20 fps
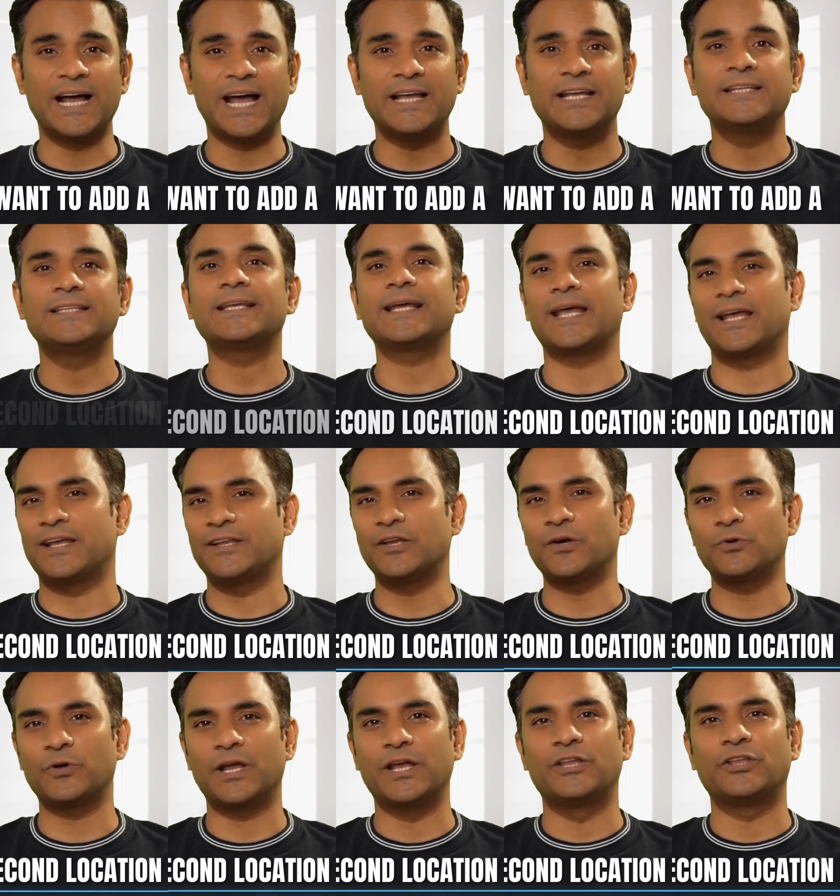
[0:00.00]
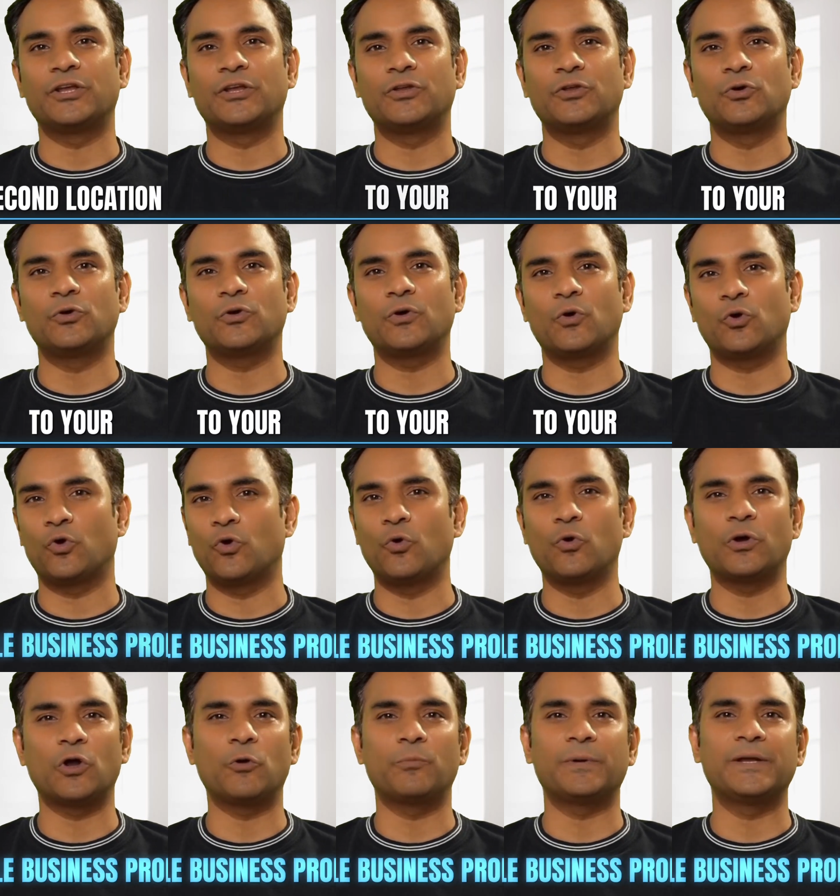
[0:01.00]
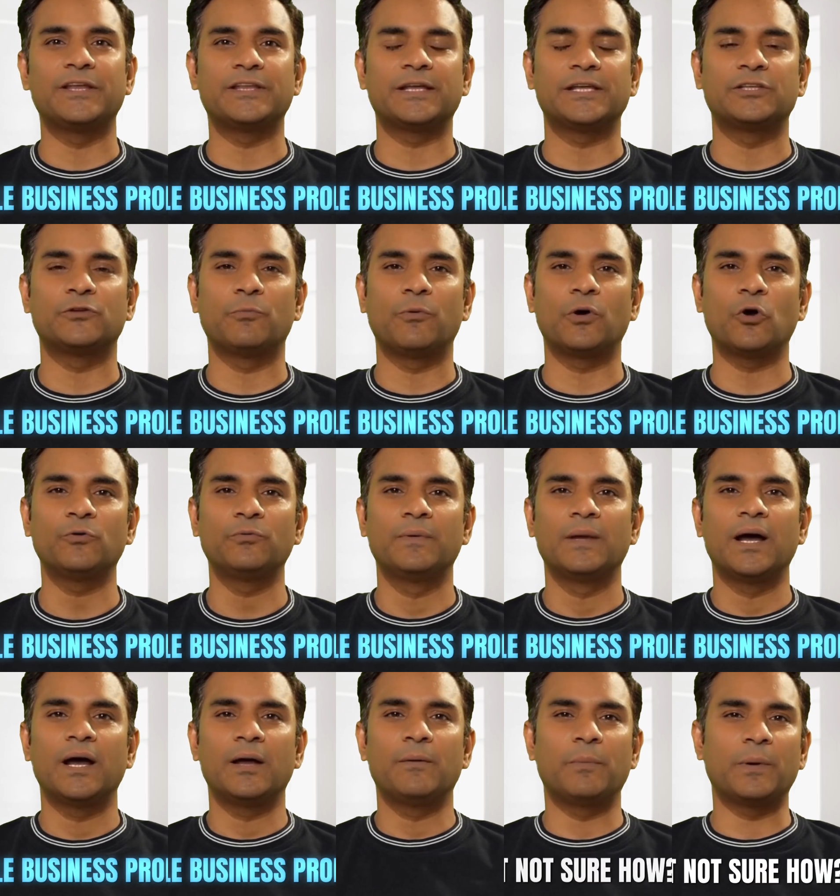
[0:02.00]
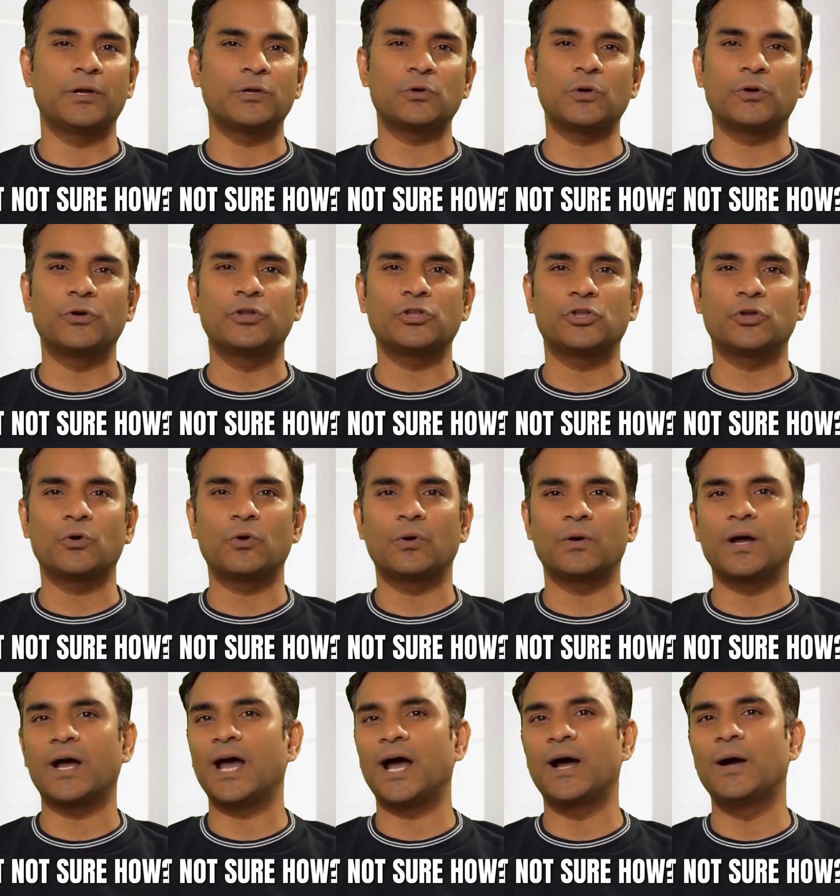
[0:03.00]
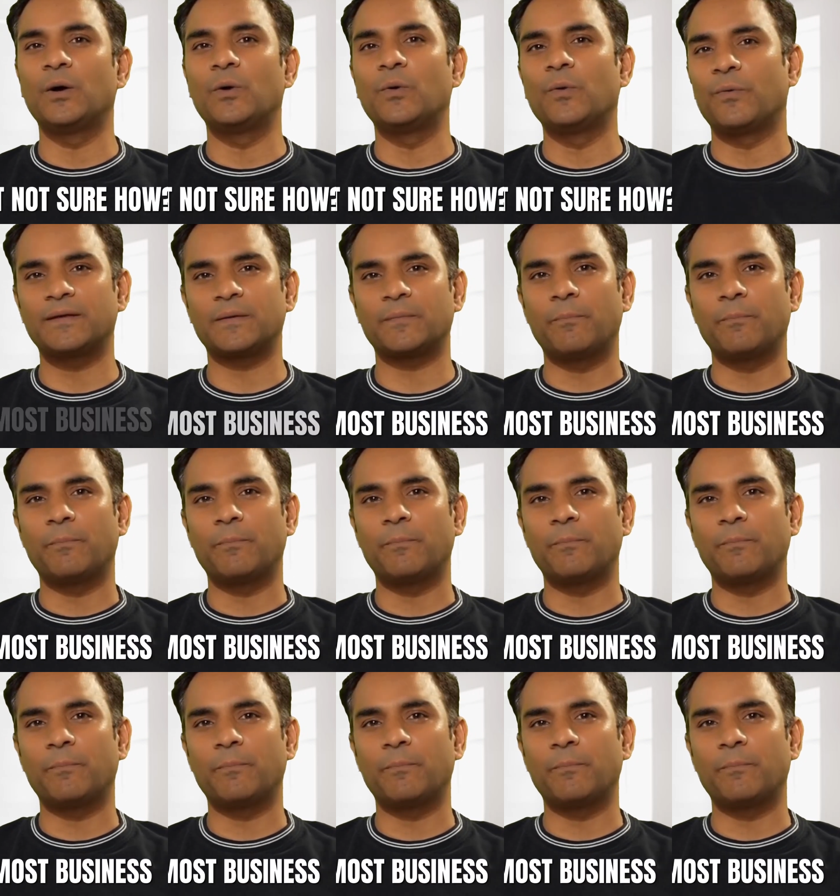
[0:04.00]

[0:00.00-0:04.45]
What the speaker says: add a second location to your Google business profile but not sure how?